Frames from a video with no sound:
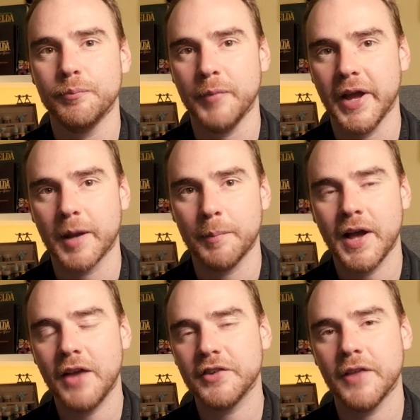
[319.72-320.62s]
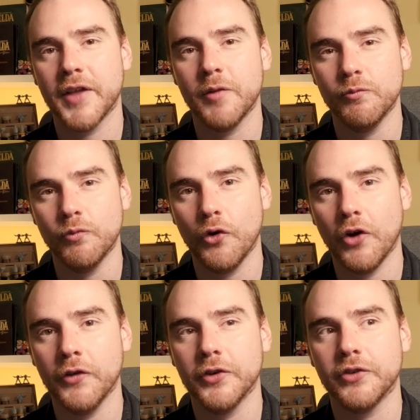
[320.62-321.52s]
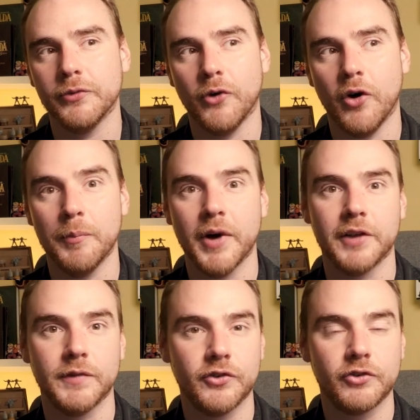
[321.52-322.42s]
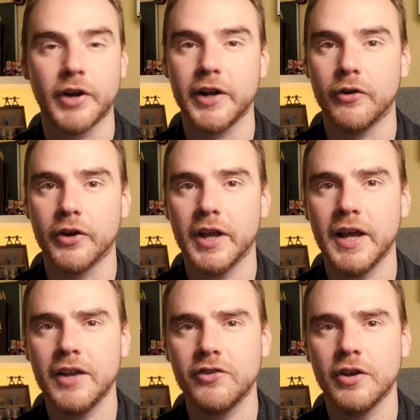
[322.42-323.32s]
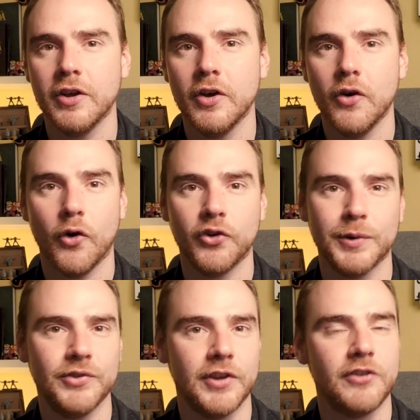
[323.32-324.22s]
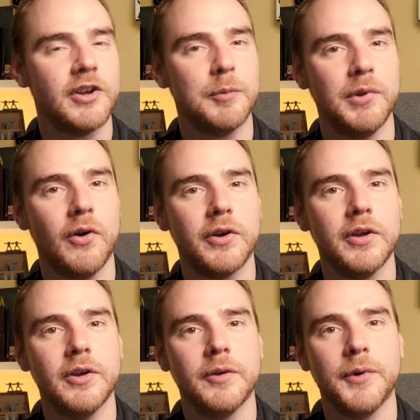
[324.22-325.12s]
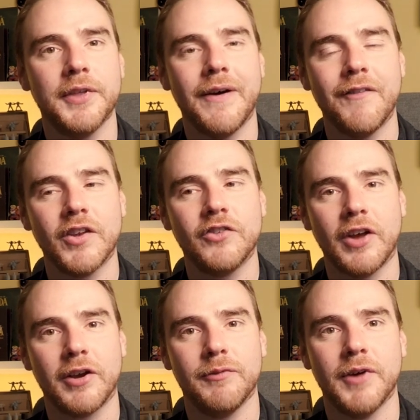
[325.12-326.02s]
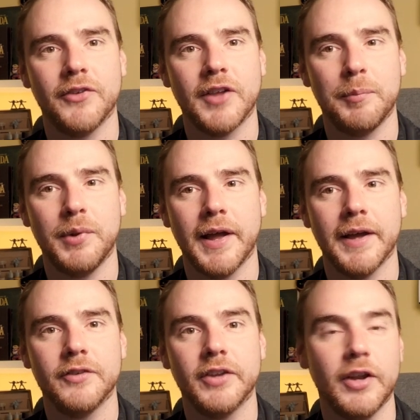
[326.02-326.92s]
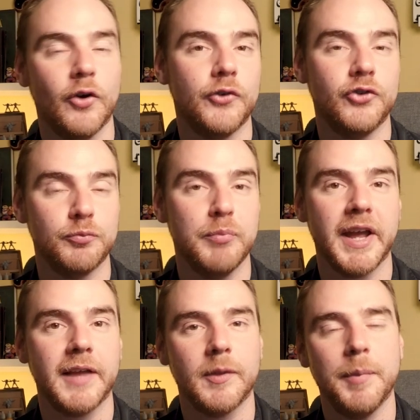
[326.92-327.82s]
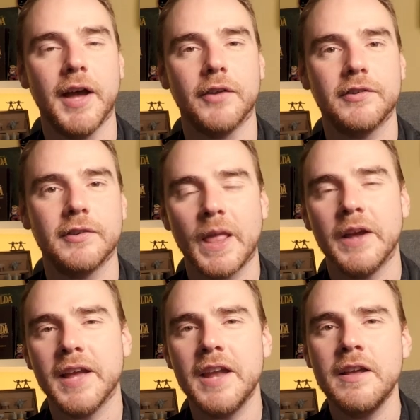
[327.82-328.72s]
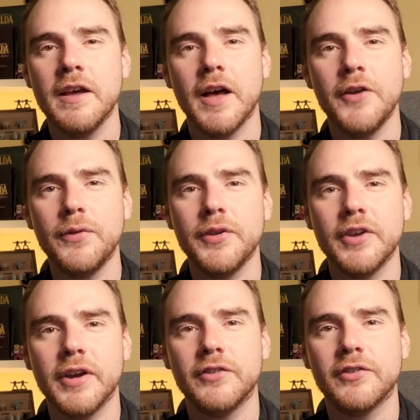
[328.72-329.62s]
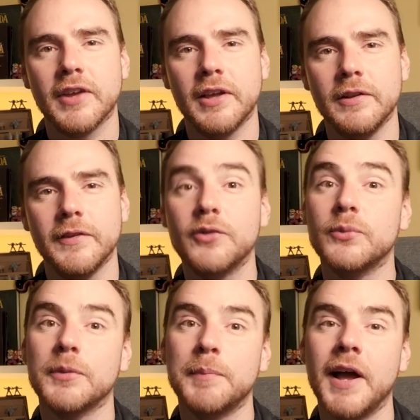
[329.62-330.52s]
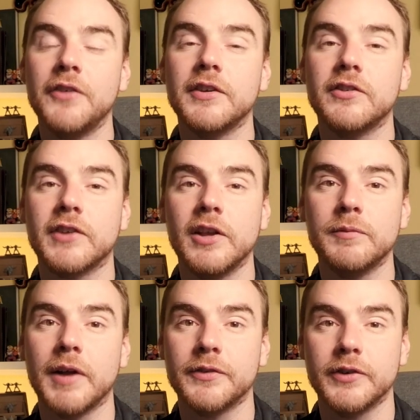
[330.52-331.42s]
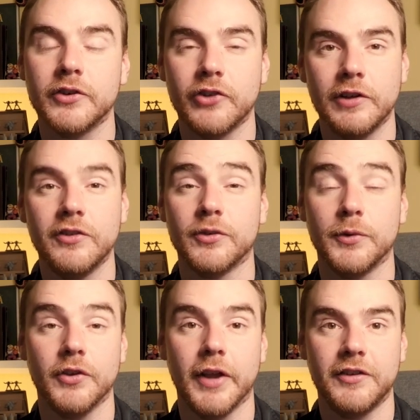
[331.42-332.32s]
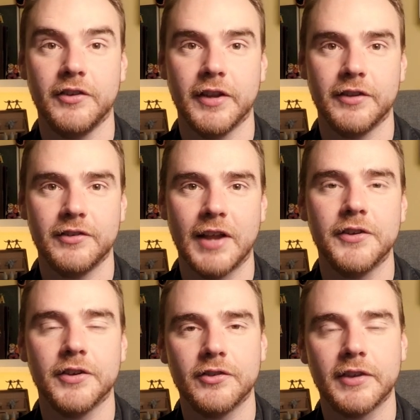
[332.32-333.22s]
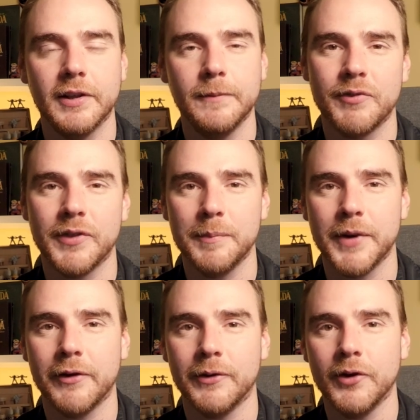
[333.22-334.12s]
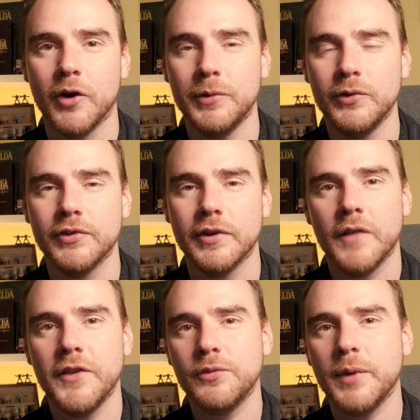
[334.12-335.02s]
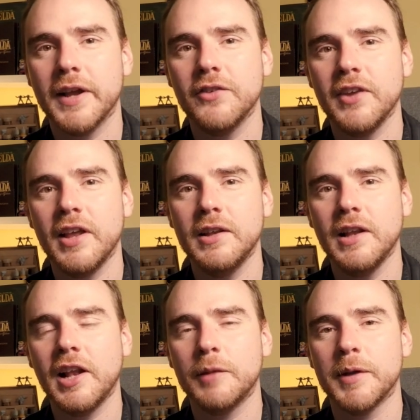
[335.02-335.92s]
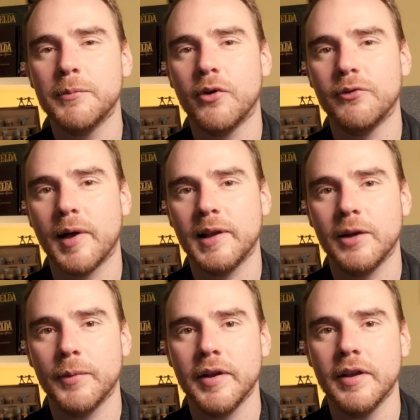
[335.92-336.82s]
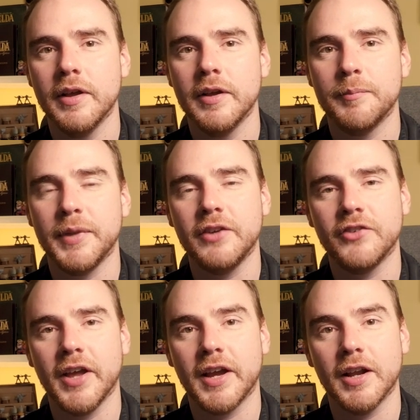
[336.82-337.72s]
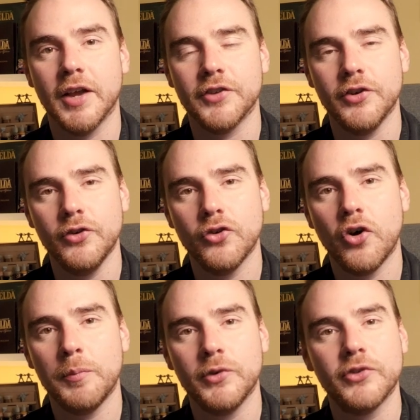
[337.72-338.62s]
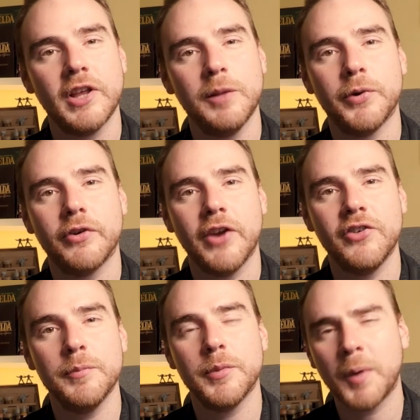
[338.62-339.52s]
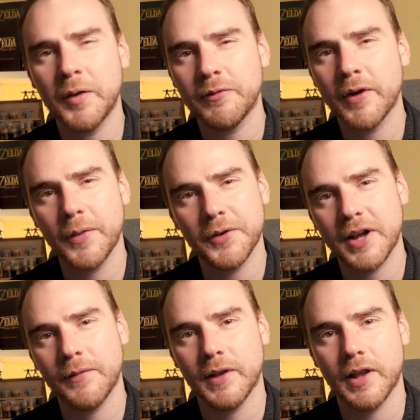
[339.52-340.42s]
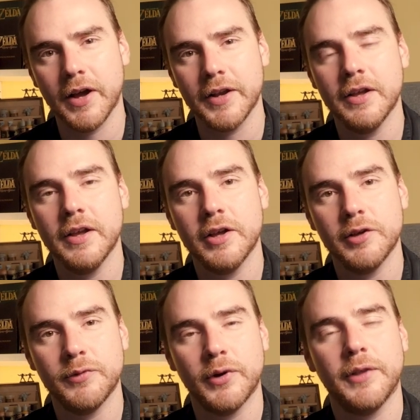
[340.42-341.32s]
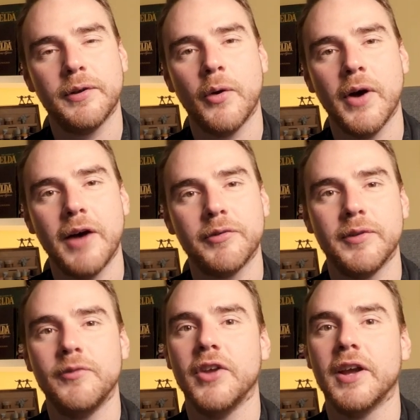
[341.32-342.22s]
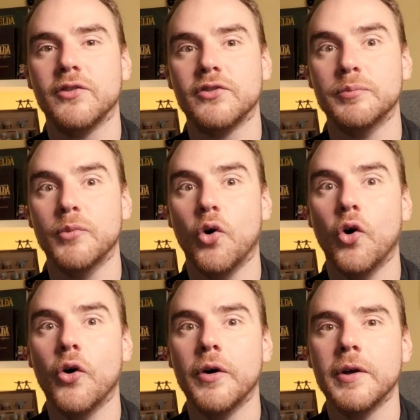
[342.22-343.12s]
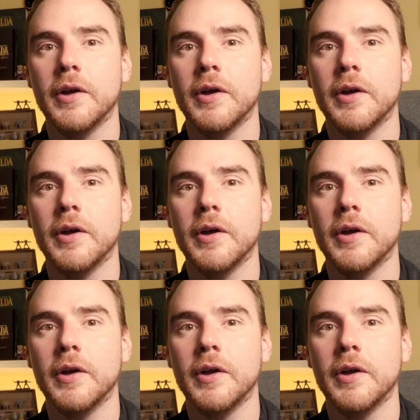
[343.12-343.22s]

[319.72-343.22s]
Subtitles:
make a pass and then run on to form part of a screen or a cage, or to assist in a block, without having to sacrifice that player, just making the pass. Again, another nice skill. This one's a passing skill rather than agility, so it is a standard skill for the Imperial nobles. And this one I can see a little bit more value in being taken as a normal skill progression, but probably further down the line for a thrower after they've taken some more